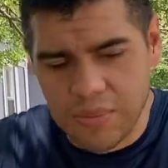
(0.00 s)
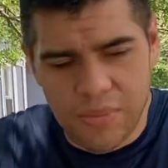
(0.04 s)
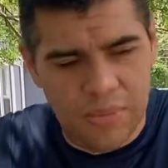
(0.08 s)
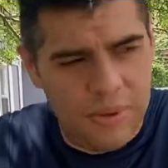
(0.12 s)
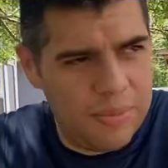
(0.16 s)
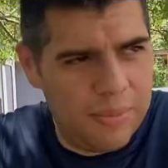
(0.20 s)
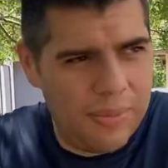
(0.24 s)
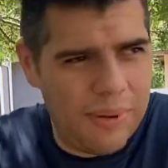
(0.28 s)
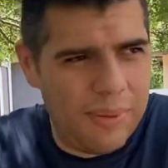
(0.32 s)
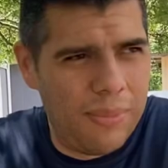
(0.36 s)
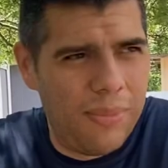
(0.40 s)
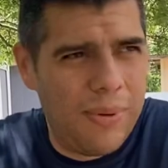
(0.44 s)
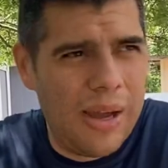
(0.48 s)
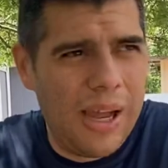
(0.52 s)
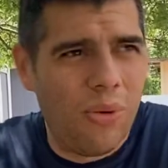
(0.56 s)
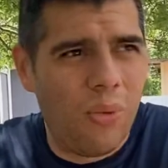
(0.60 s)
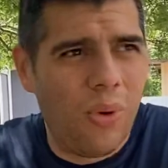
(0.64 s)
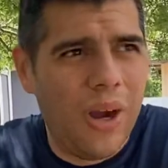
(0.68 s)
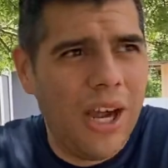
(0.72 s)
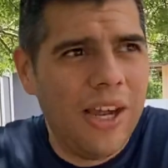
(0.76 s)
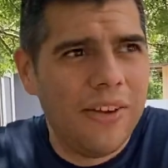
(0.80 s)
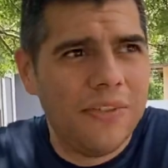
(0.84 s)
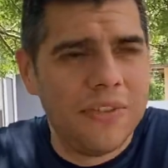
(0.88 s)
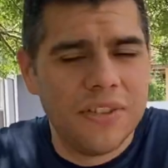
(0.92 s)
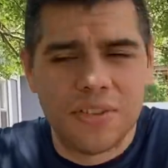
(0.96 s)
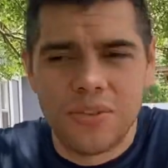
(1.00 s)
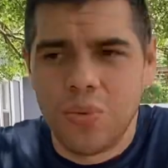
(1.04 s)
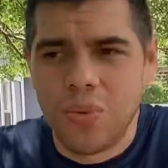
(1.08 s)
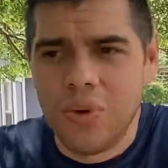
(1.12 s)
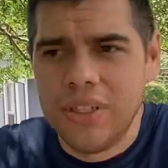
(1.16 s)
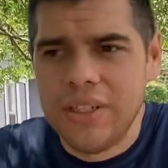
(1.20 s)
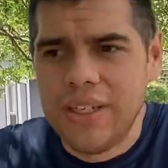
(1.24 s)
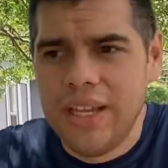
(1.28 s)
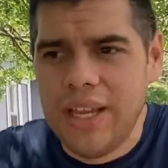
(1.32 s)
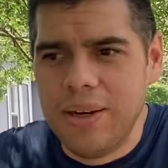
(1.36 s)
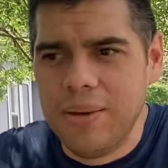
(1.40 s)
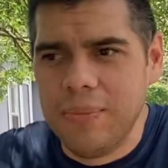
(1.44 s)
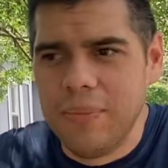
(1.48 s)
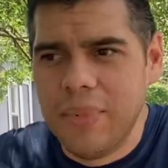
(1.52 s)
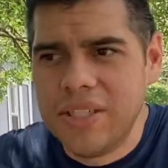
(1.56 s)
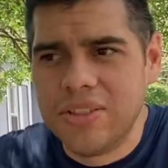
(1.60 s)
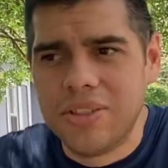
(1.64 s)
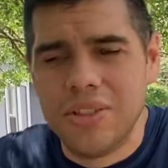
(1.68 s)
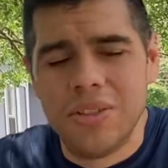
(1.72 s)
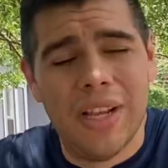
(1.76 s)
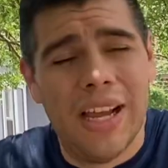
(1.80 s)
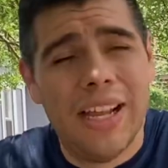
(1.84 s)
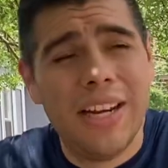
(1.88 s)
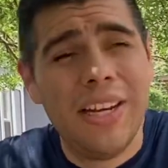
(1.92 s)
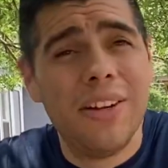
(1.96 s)
My, my, wife is the one that
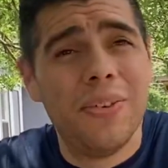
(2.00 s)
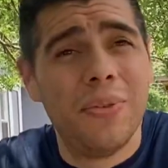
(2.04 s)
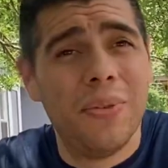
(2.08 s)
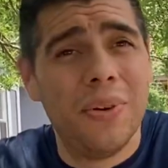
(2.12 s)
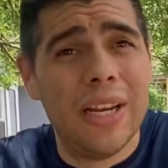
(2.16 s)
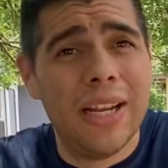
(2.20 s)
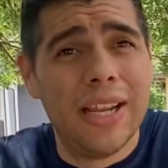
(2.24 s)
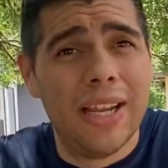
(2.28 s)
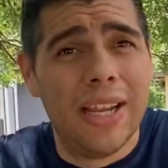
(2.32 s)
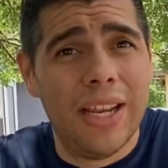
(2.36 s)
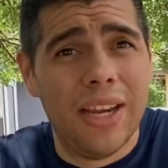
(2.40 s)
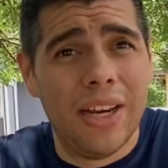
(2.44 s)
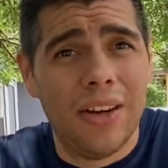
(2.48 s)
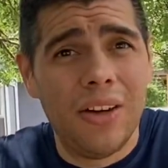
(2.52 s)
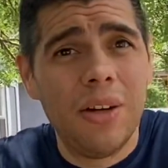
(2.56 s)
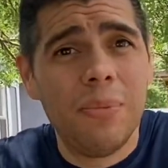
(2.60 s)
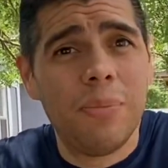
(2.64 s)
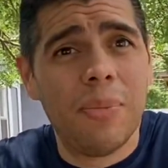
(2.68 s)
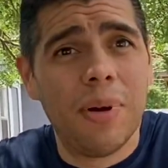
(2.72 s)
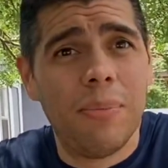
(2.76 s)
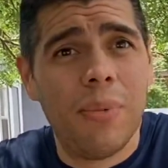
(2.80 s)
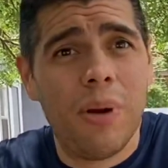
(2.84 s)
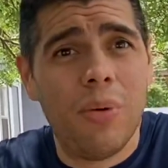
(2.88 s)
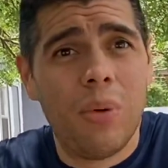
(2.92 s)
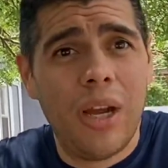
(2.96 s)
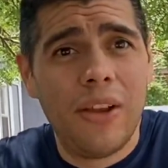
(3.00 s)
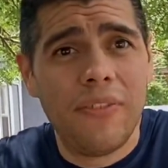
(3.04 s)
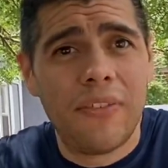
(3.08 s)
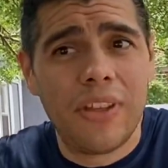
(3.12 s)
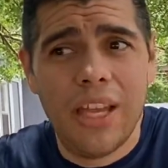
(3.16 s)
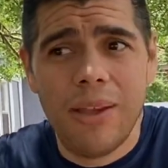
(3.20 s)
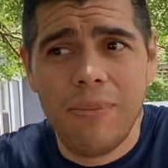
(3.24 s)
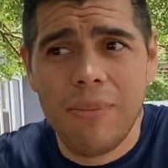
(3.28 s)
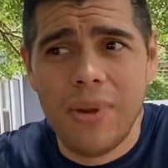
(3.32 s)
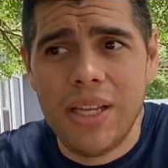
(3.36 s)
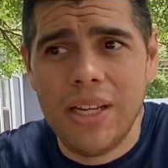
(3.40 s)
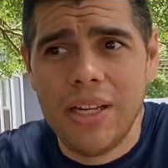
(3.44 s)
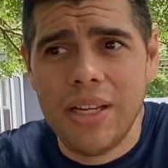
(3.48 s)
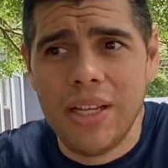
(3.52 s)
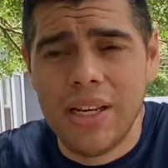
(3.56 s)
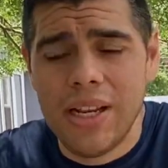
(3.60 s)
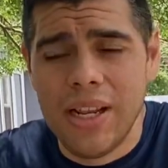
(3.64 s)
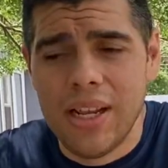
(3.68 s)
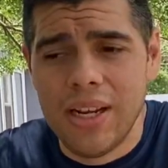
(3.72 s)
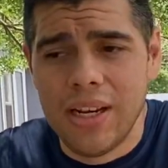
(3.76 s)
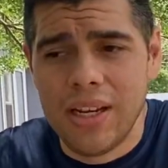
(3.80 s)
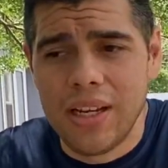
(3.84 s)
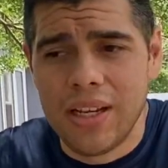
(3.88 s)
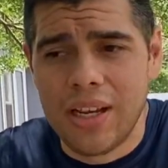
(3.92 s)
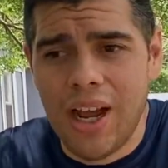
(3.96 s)
mentioned. I didn't really hear it, but my wife came in and,
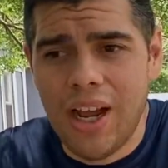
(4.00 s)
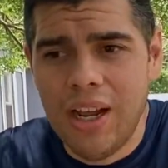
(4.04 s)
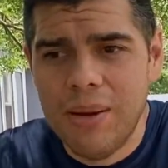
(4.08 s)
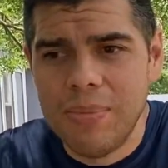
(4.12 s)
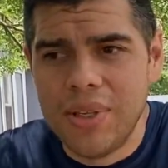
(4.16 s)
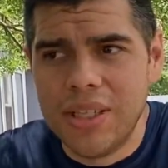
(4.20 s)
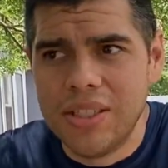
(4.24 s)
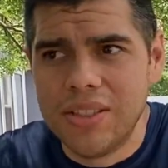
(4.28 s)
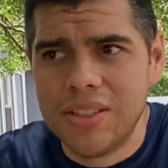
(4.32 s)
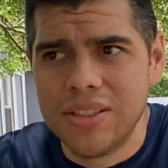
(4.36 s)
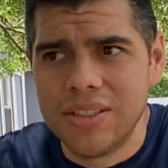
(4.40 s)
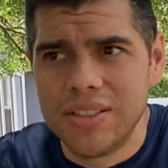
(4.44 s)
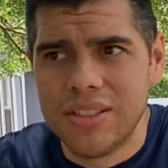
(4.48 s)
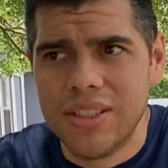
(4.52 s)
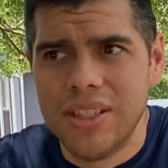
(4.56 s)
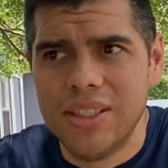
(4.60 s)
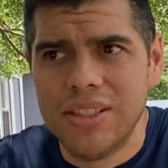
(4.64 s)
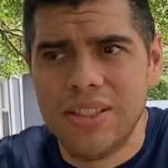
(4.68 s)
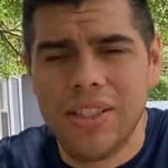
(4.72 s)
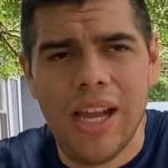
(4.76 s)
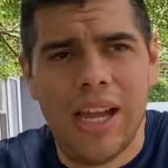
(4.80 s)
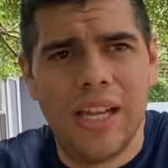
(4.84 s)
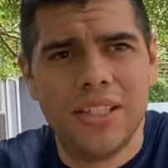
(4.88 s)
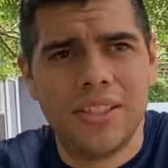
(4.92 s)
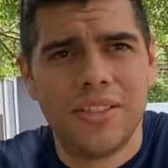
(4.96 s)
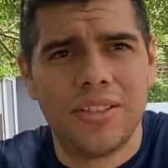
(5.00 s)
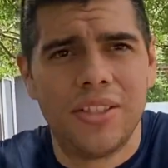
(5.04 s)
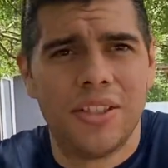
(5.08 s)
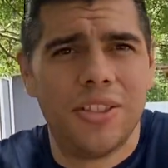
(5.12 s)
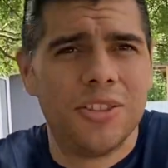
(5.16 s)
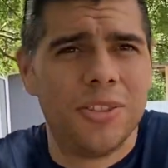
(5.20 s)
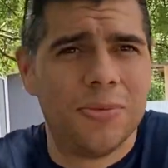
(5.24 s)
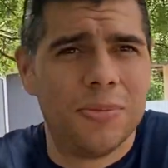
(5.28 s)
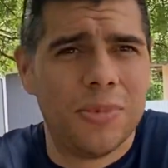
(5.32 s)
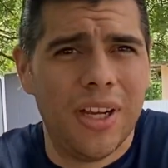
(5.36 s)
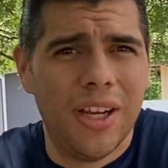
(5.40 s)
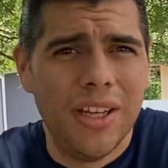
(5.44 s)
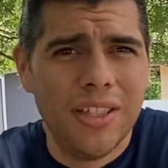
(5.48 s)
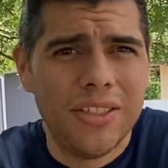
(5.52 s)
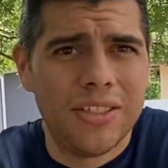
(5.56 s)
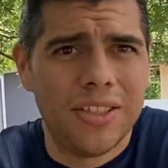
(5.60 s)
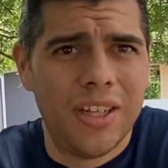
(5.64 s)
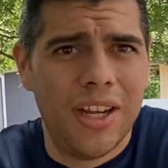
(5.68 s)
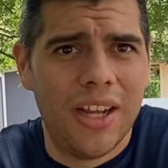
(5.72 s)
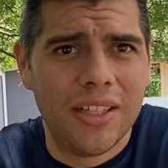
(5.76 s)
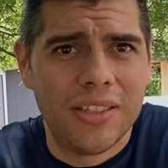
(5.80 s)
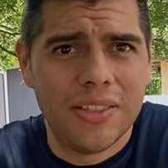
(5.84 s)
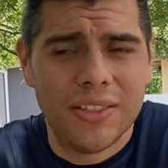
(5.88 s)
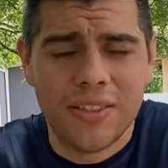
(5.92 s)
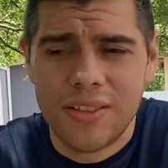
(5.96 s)
and got me. She said, "I just heard some
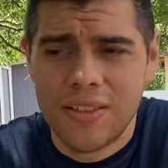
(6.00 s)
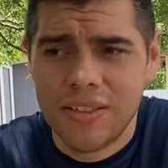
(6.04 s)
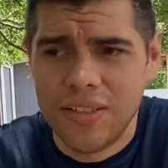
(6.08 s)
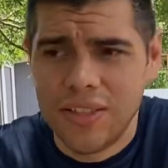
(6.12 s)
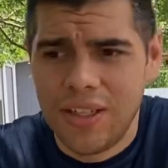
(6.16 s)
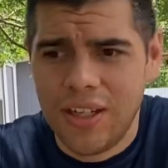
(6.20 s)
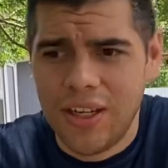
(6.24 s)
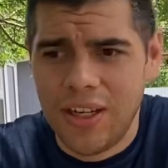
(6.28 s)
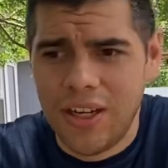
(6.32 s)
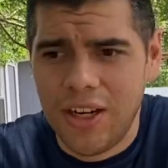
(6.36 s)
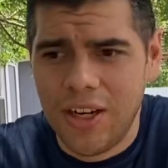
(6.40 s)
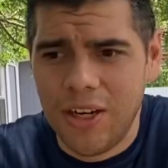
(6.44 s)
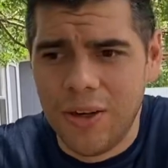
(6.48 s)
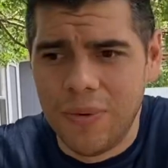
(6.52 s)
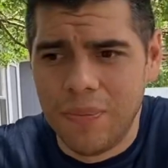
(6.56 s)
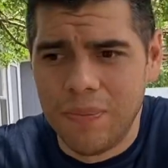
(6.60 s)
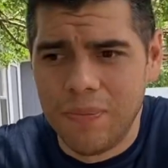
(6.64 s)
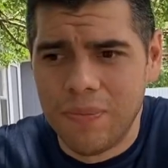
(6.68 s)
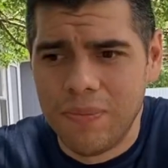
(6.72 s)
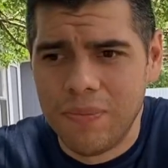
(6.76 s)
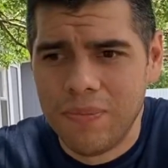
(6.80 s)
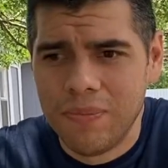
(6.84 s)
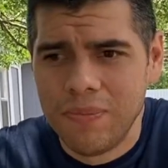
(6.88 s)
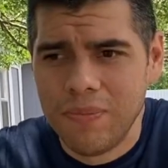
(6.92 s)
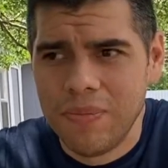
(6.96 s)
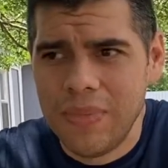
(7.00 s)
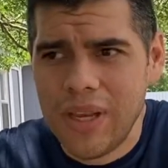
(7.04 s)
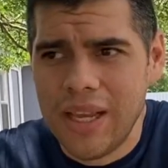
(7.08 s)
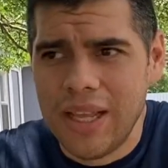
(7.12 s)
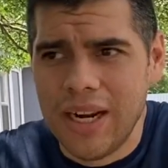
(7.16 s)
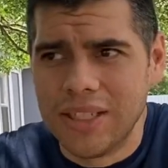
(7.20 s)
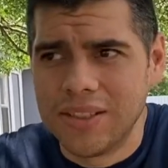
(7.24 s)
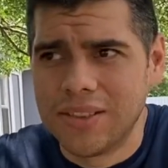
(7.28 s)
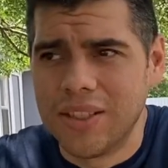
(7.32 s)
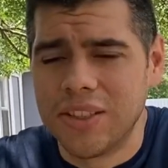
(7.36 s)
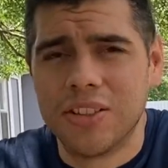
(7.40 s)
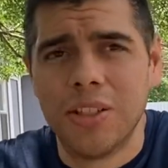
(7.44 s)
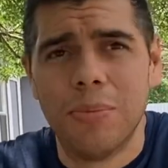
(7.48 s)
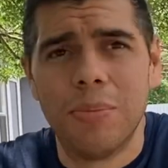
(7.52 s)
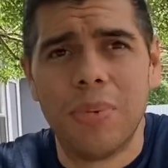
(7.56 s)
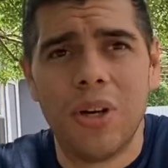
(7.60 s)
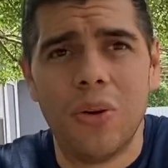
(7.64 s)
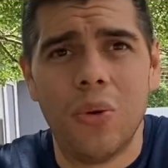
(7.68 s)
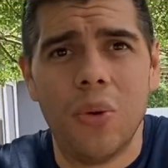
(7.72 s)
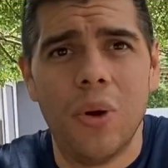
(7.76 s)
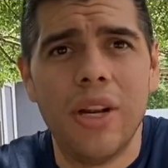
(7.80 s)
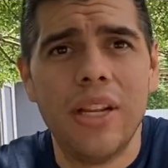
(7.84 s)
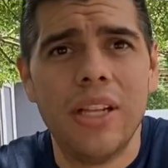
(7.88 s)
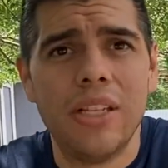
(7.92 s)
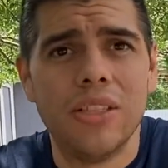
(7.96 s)
gunshots, um, and I saw somebody
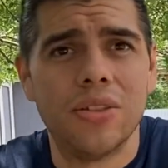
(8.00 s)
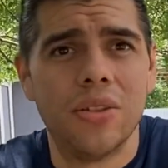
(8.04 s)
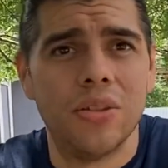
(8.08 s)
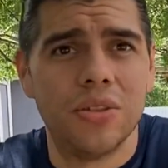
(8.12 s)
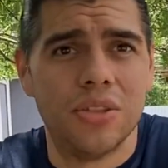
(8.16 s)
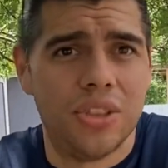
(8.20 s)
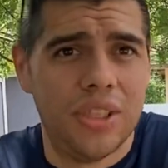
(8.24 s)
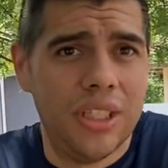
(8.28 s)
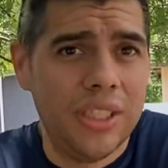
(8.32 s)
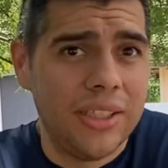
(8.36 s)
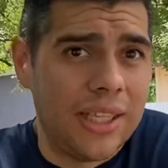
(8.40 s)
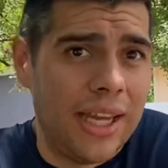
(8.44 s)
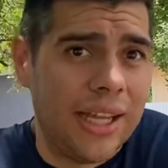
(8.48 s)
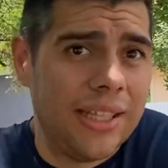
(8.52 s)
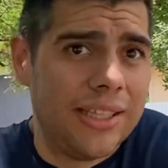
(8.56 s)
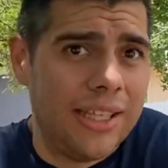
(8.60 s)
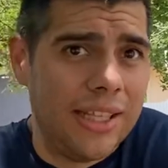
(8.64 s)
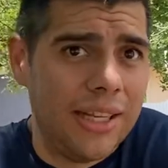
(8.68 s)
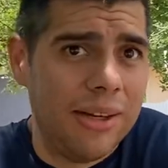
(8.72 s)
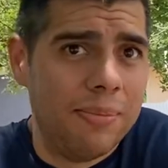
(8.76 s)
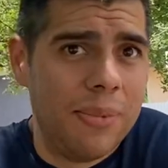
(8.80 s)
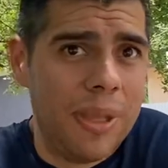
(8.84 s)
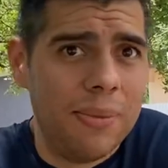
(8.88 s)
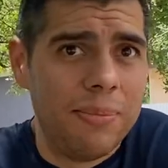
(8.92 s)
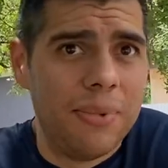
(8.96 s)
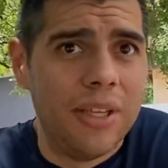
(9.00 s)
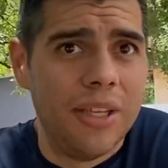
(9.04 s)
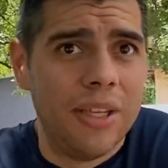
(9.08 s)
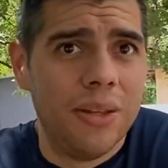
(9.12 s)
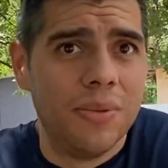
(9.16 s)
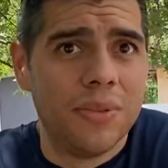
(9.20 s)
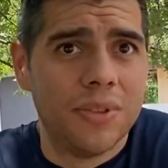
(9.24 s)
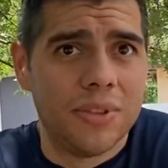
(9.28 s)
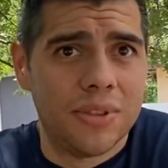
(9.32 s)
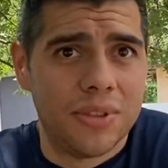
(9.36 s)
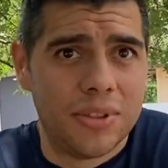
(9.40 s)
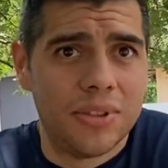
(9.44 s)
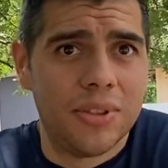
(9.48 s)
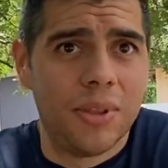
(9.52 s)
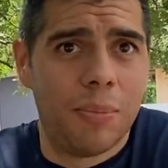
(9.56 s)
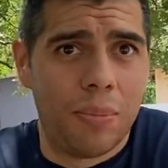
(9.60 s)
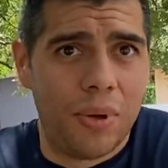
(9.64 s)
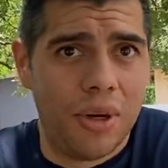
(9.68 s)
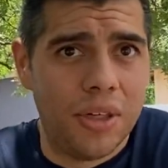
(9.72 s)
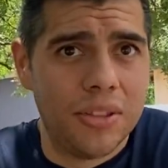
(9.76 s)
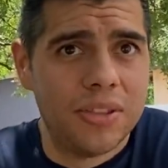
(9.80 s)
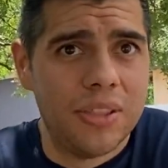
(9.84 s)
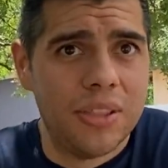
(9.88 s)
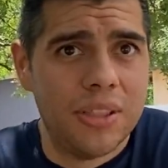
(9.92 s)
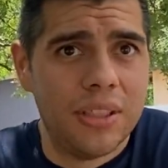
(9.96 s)
running." So she thought that it, maybe it was the
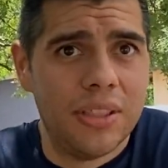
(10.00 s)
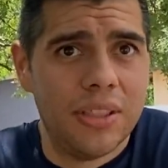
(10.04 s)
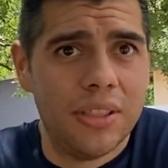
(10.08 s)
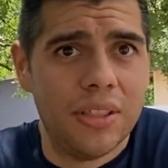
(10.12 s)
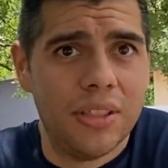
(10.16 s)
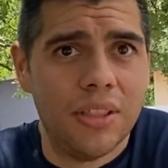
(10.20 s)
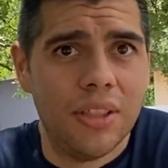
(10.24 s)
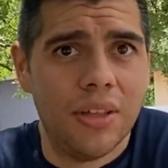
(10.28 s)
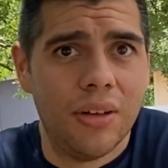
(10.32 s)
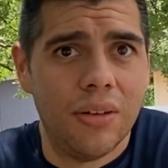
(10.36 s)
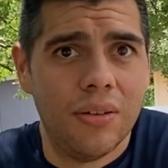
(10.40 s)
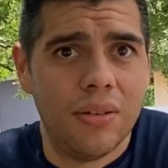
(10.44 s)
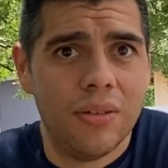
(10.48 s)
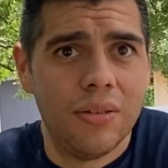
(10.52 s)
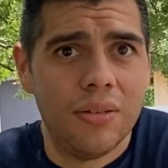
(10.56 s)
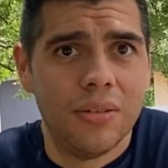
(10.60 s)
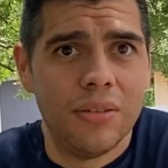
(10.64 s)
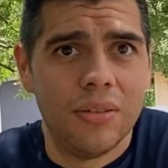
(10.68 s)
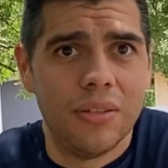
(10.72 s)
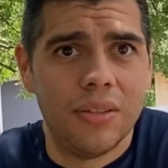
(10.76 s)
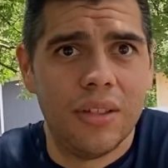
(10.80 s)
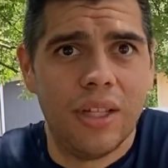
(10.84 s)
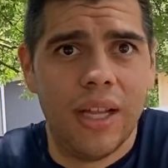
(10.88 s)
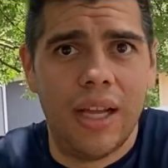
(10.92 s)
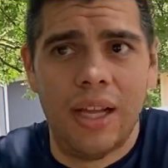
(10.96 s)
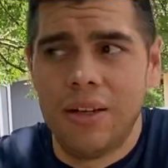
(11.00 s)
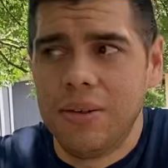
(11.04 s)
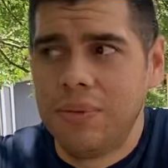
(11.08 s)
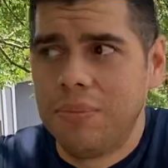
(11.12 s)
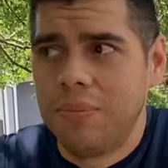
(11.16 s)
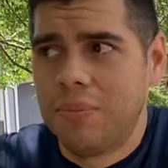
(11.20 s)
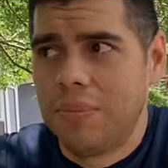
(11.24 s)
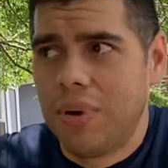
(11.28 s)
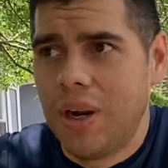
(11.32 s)
person, you know, that mm -hmm.